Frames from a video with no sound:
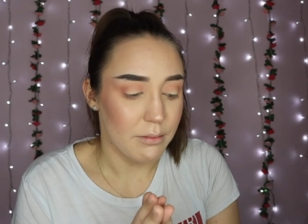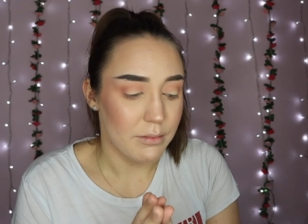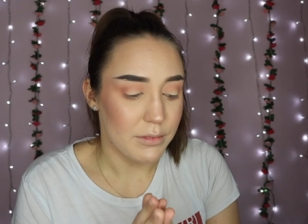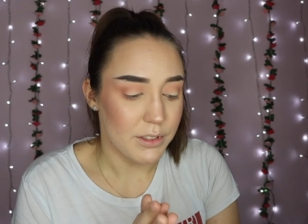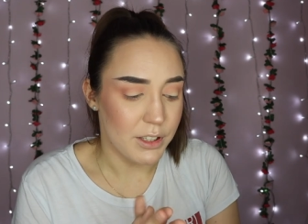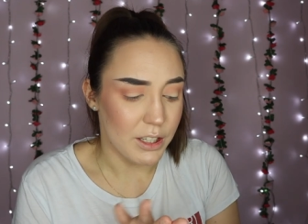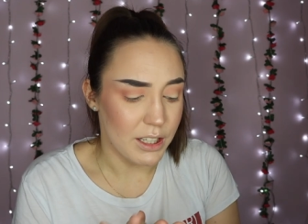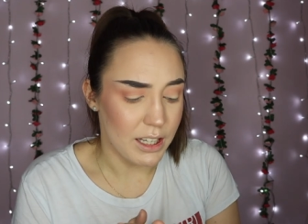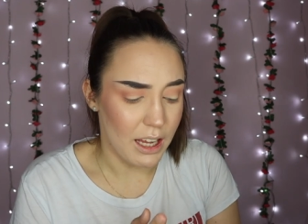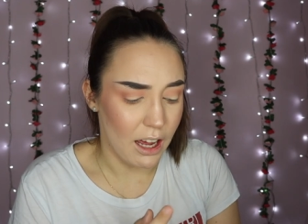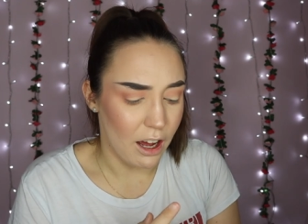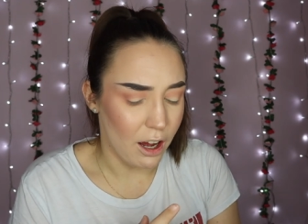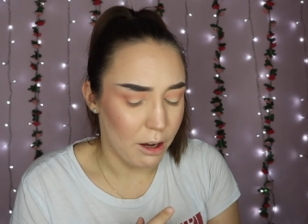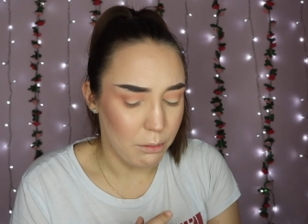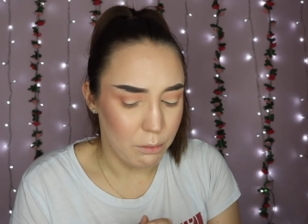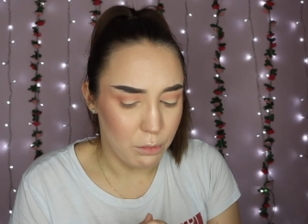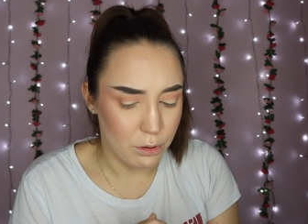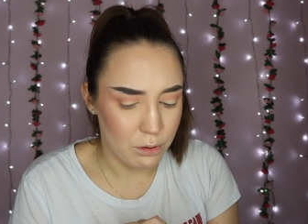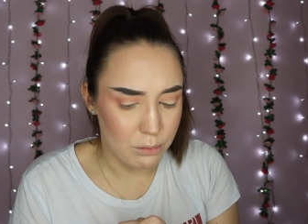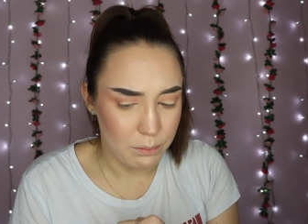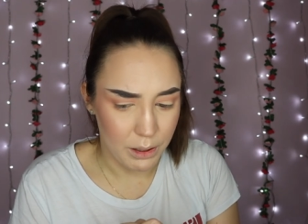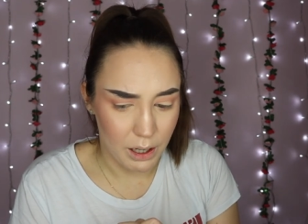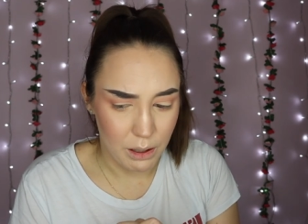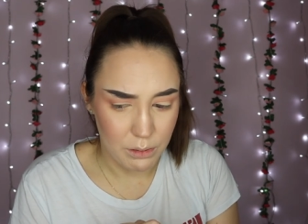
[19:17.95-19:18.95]
So yeah, I
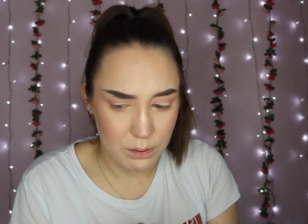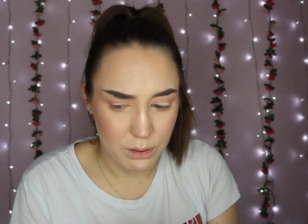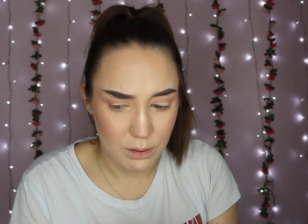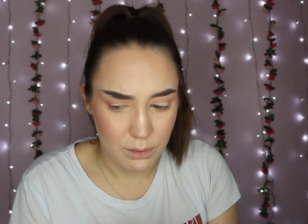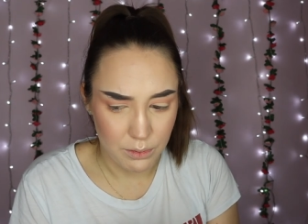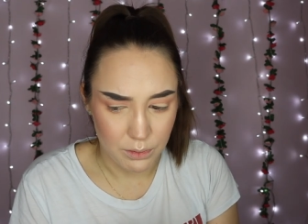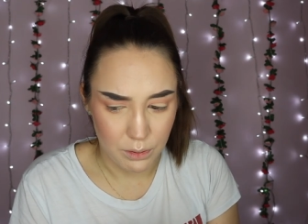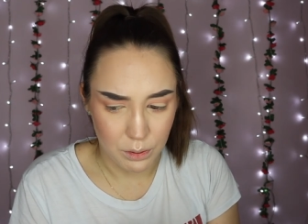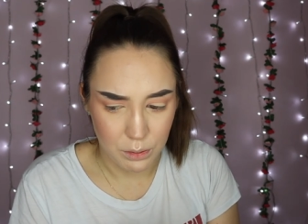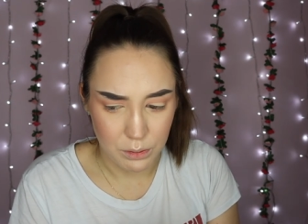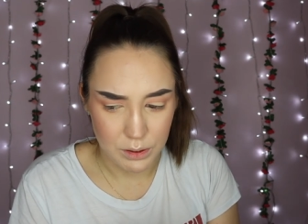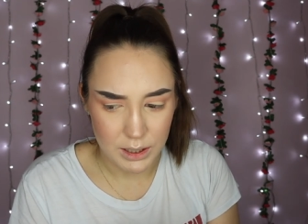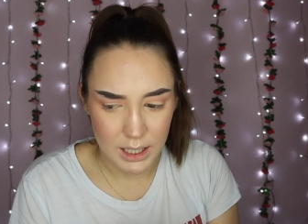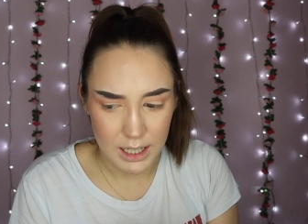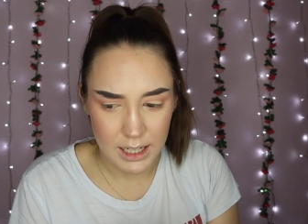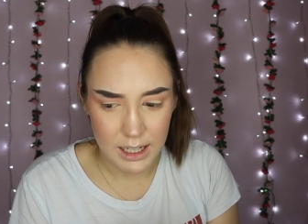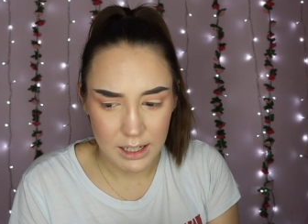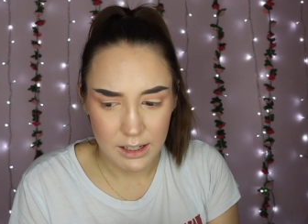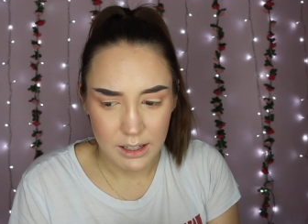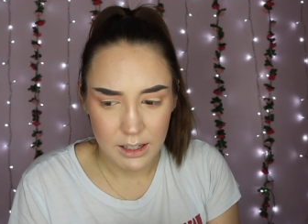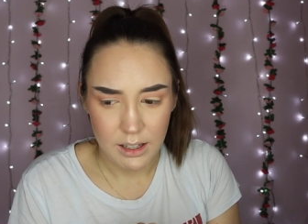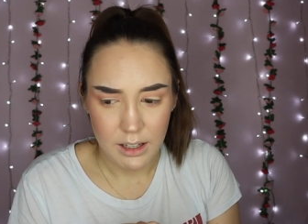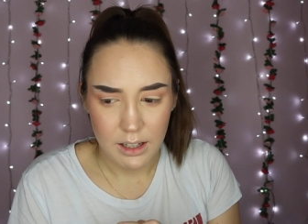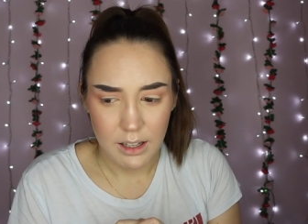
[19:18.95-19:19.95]
wouldn't be able to afford it
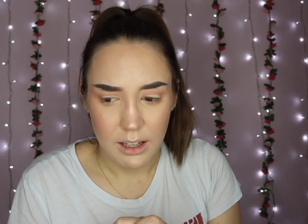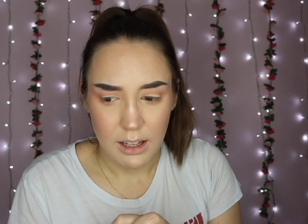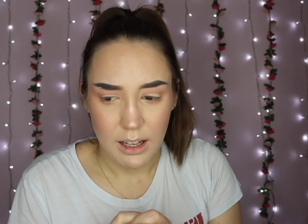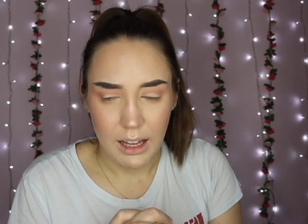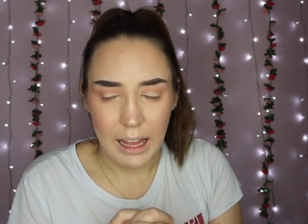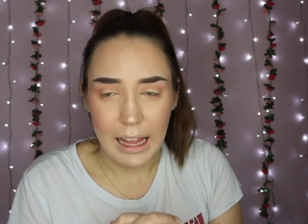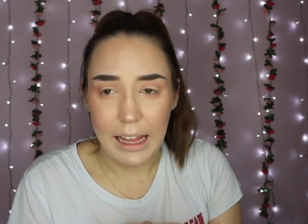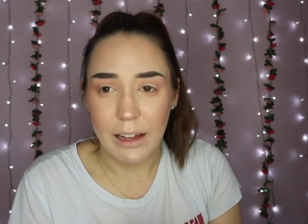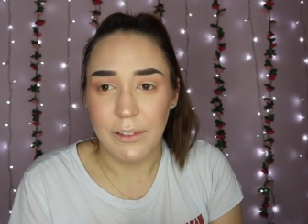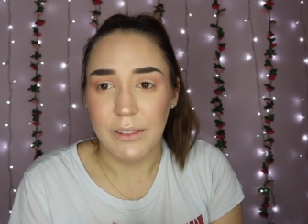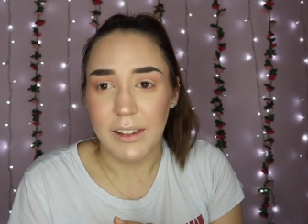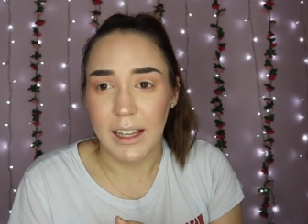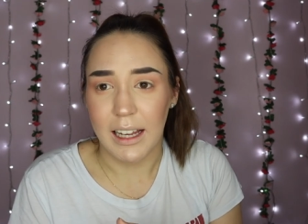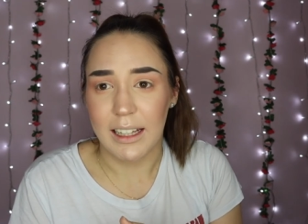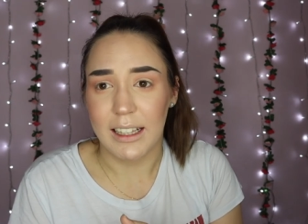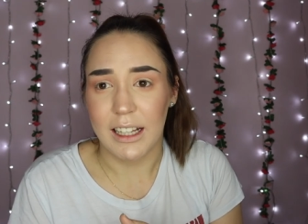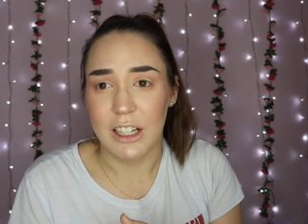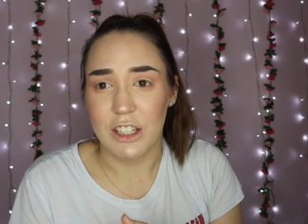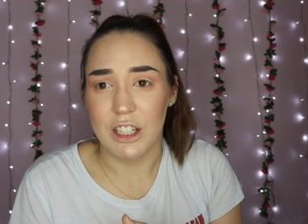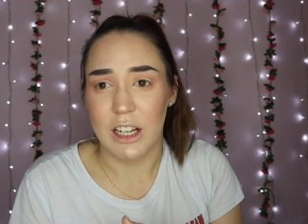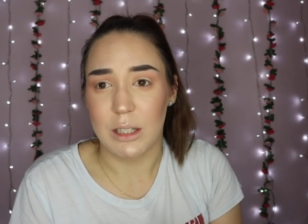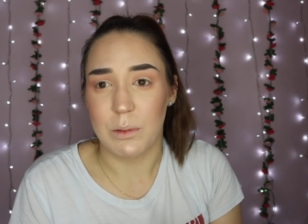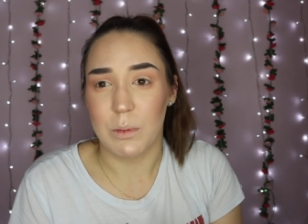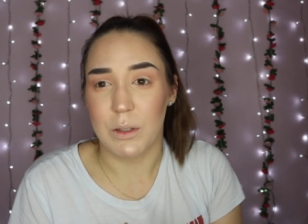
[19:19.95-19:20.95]
if the
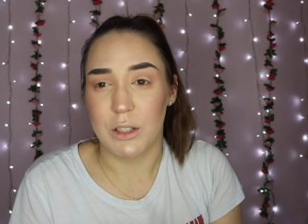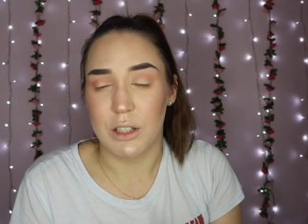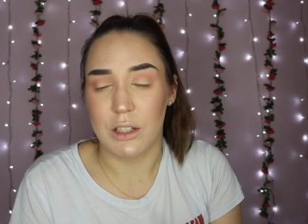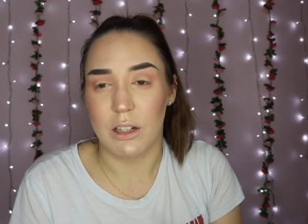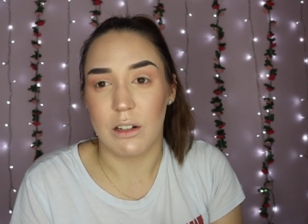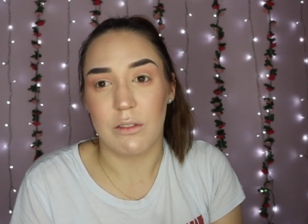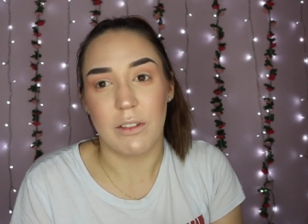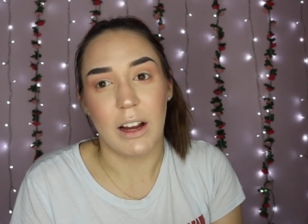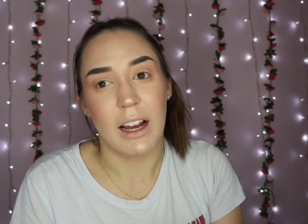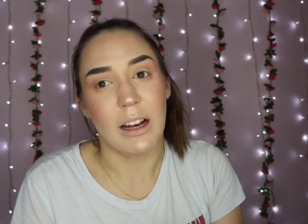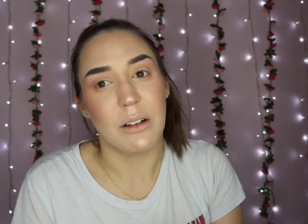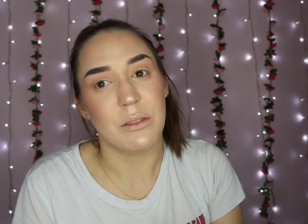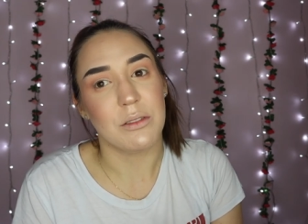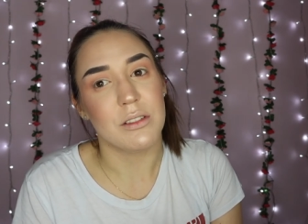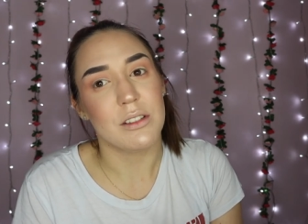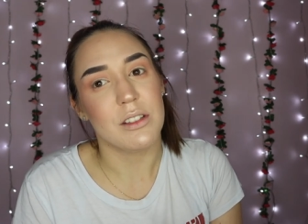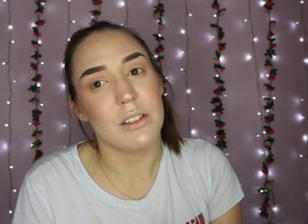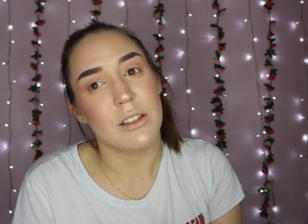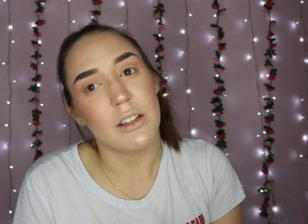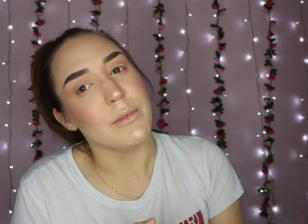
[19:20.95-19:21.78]
NHS wasn't around.